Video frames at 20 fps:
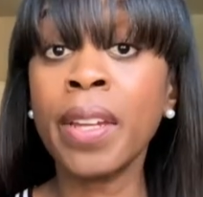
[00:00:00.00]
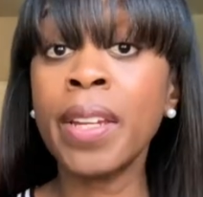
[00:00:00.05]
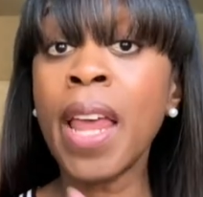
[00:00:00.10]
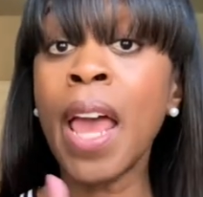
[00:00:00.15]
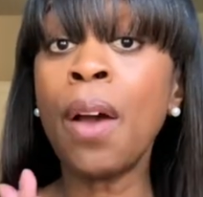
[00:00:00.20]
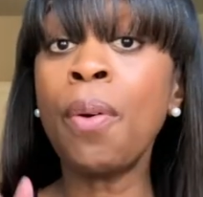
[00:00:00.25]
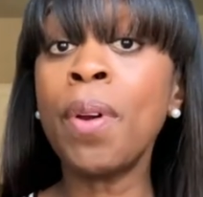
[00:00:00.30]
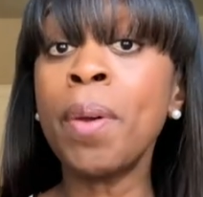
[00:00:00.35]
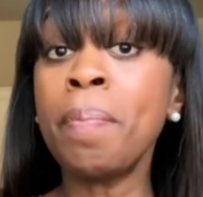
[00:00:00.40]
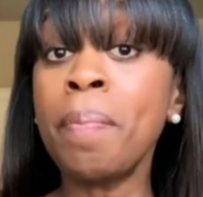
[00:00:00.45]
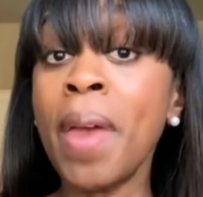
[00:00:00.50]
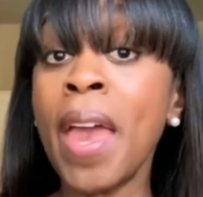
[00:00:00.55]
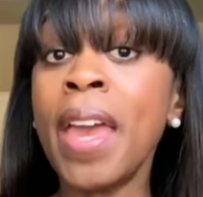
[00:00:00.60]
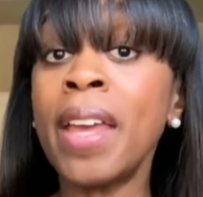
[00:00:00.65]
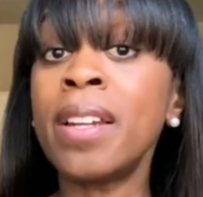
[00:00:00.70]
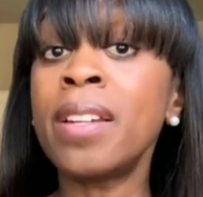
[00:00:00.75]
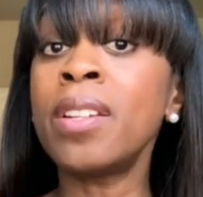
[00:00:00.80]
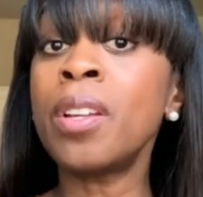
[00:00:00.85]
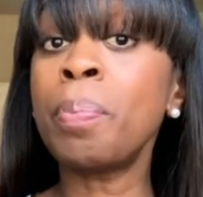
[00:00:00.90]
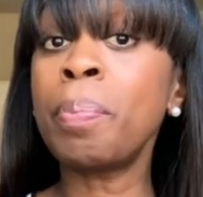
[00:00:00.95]
Now it
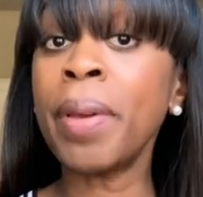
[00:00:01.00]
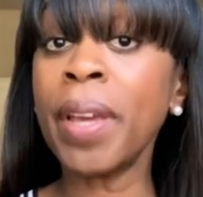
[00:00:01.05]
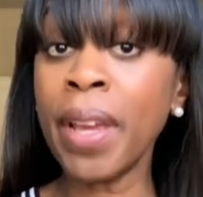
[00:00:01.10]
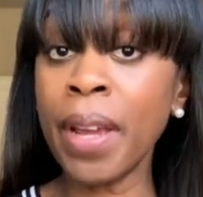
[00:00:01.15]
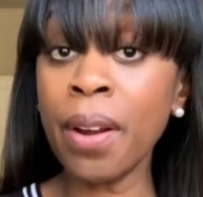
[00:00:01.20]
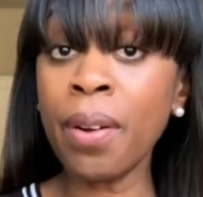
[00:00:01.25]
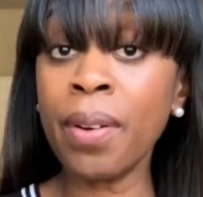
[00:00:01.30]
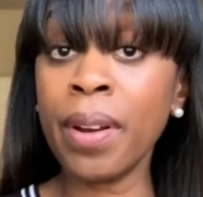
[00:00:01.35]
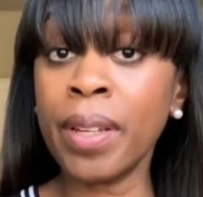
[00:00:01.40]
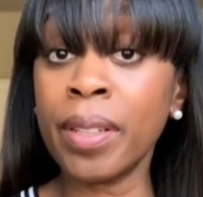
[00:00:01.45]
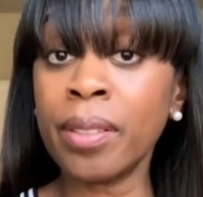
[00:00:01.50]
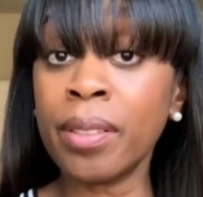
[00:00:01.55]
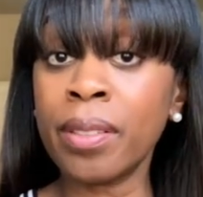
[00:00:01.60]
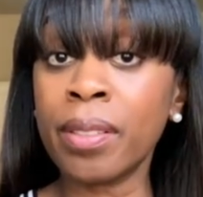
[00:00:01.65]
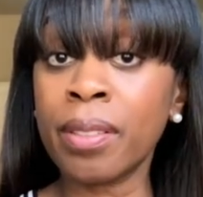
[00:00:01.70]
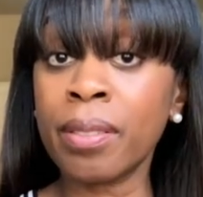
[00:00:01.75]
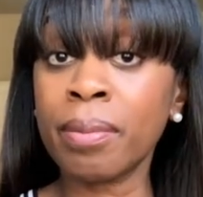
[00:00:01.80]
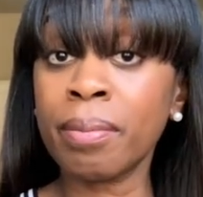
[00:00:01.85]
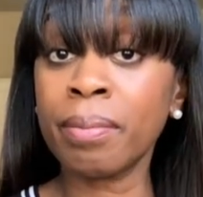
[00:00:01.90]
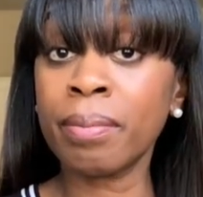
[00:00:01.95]
made an
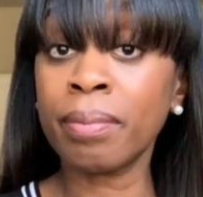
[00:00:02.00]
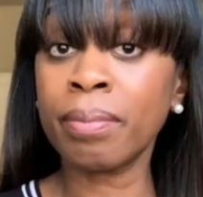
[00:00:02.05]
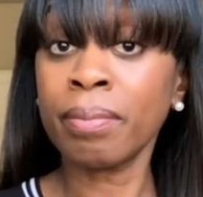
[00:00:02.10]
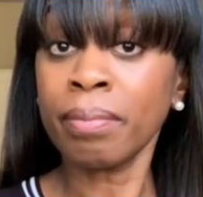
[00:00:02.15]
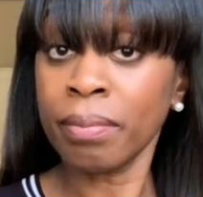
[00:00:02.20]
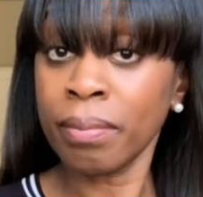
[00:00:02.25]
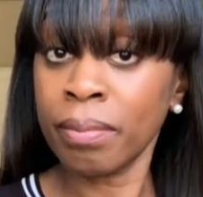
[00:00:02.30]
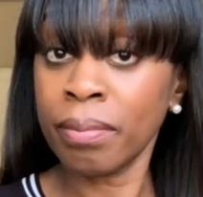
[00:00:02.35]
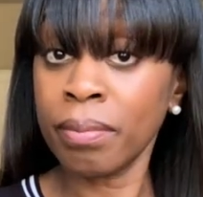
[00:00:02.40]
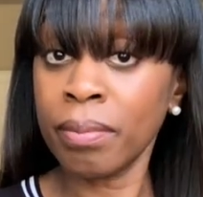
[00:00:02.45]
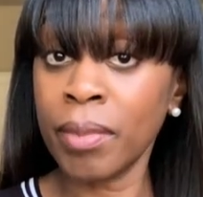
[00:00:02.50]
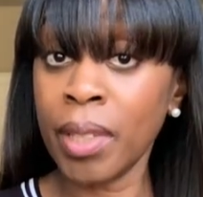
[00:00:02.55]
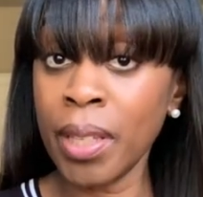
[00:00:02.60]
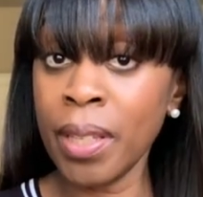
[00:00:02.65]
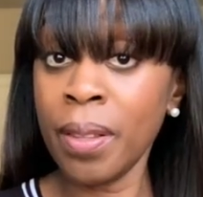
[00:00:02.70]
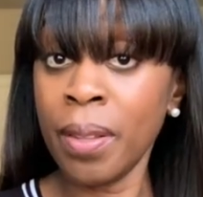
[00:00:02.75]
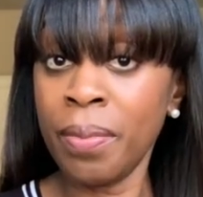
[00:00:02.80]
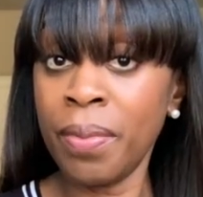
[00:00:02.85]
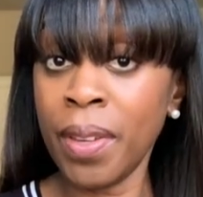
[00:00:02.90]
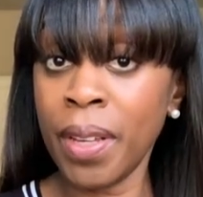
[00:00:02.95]
appearance
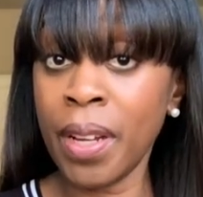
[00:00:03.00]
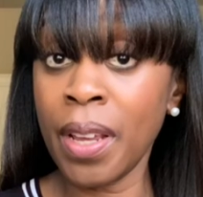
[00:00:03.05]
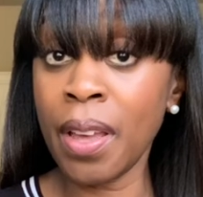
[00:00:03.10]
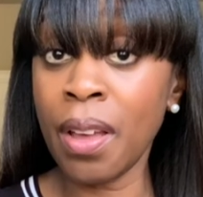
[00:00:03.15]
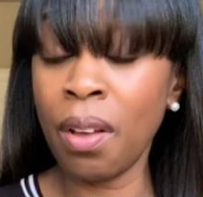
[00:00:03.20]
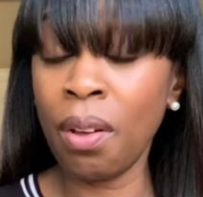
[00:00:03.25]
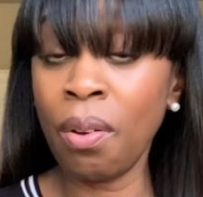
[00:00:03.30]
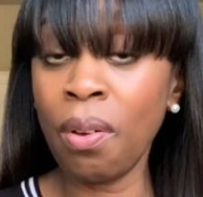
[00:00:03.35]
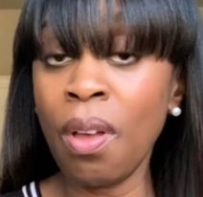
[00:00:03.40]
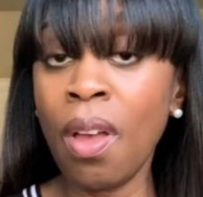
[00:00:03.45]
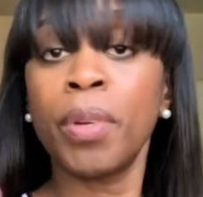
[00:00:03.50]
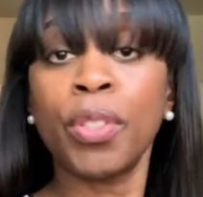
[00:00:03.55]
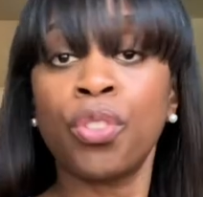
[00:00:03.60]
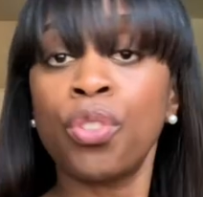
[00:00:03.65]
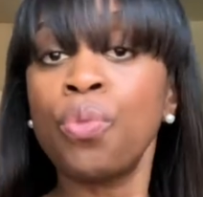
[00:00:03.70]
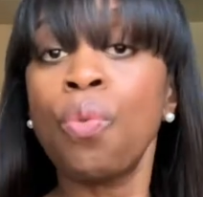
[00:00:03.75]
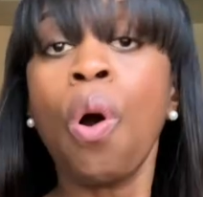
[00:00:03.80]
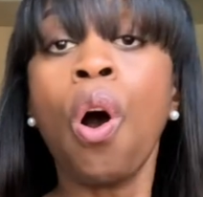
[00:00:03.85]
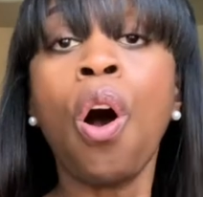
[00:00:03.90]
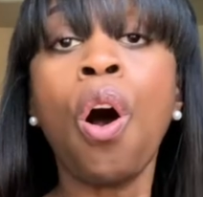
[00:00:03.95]
in the video,
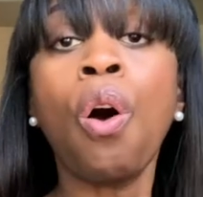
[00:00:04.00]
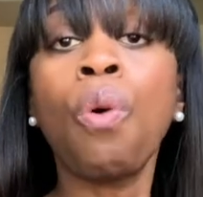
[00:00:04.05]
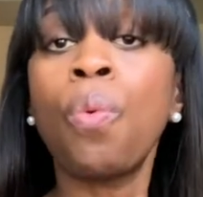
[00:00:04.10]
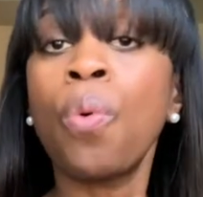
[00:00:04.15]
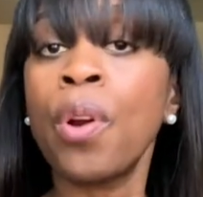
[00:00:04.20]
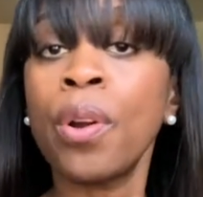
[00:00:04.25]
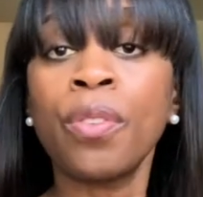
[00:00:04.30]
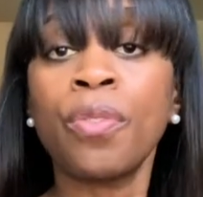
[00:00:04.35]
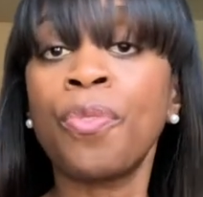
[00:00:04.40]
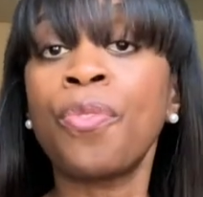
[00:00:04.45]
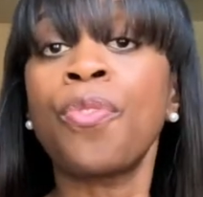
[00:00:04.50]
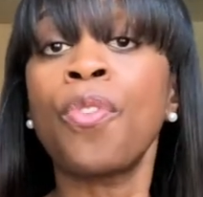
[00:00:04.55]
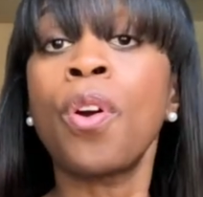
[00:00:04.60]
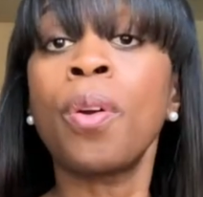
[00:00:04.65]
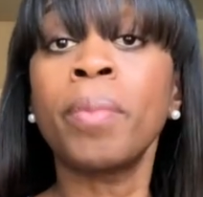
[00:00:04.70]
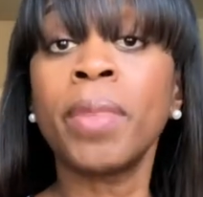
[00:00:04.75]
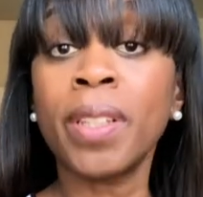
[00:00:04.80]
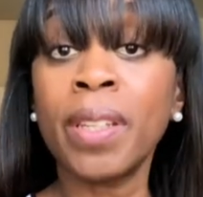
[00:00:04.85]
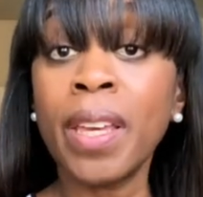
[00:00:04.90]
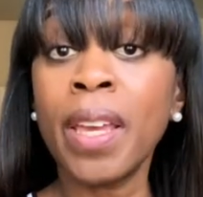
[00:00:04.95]
but you all weren't
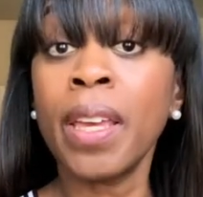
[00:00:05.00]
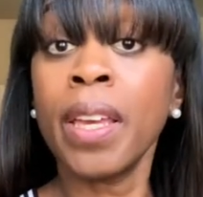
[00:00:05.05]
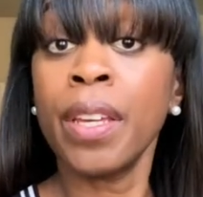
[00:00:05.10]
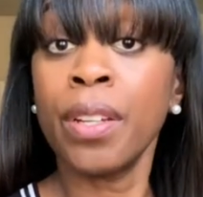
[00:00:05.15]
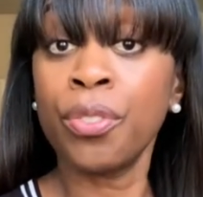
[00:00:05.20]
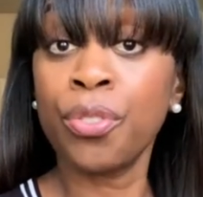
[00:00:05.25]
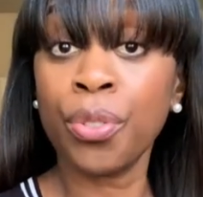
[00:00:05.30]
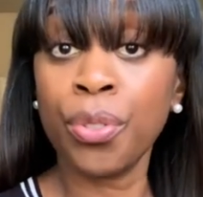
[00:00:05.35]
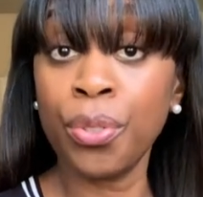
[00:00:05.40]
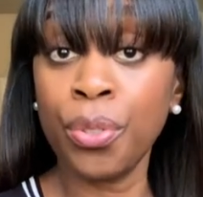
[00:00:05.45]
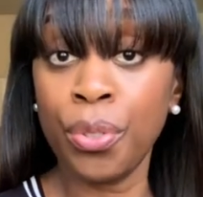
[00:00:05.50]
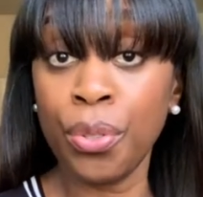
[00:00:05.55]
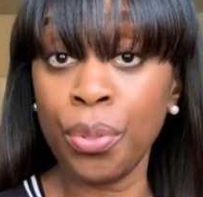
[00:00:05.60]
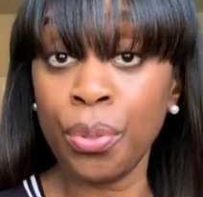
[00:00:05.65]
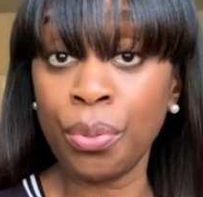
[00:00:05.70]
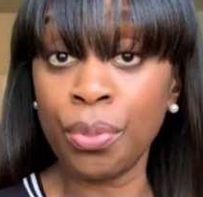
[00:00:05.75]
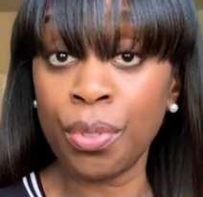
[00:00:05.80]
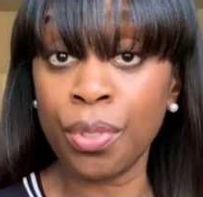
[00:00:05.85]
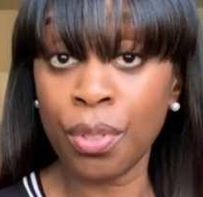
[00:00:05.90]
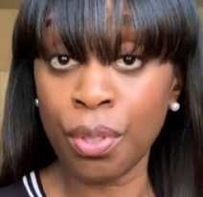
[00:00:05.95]
formally
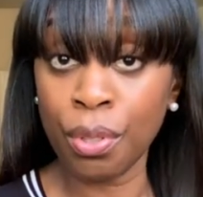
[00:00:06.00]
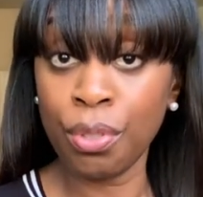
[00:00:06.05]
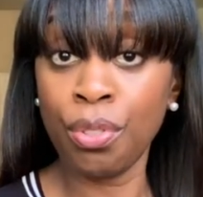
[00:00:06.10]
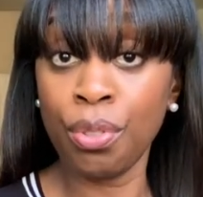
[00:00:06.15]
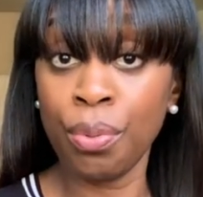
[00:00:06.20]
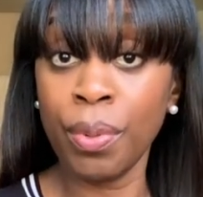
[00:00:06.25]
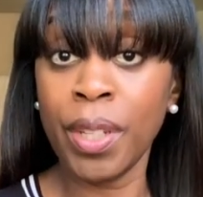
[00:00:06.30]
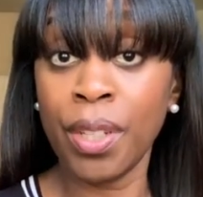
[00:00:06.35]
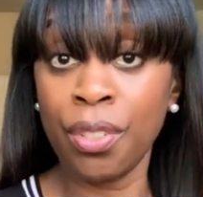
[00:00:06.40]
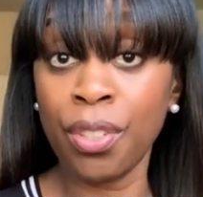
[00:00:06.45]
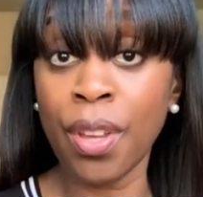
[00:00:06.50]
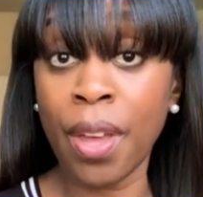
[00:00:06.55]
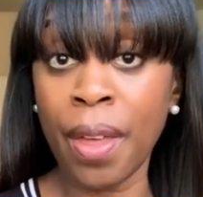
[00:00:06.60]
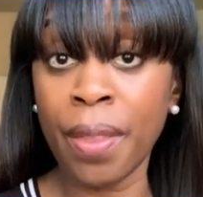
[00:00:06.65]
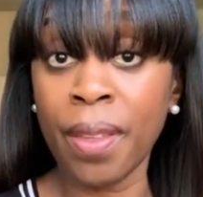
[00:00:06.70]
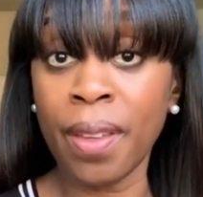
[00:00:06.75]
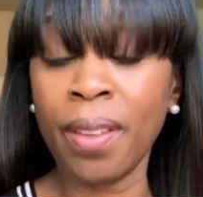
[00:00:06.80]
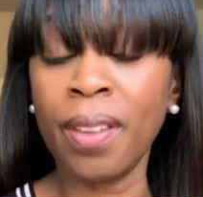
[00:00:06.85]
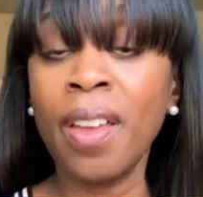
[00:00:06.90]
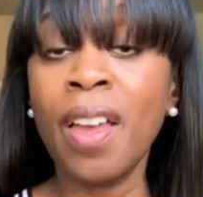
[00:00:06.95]
introduced to each
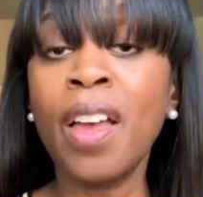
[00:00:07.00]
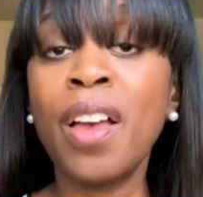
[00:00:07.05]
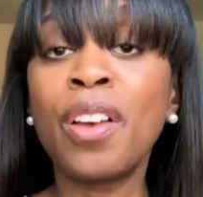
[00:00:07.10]
other.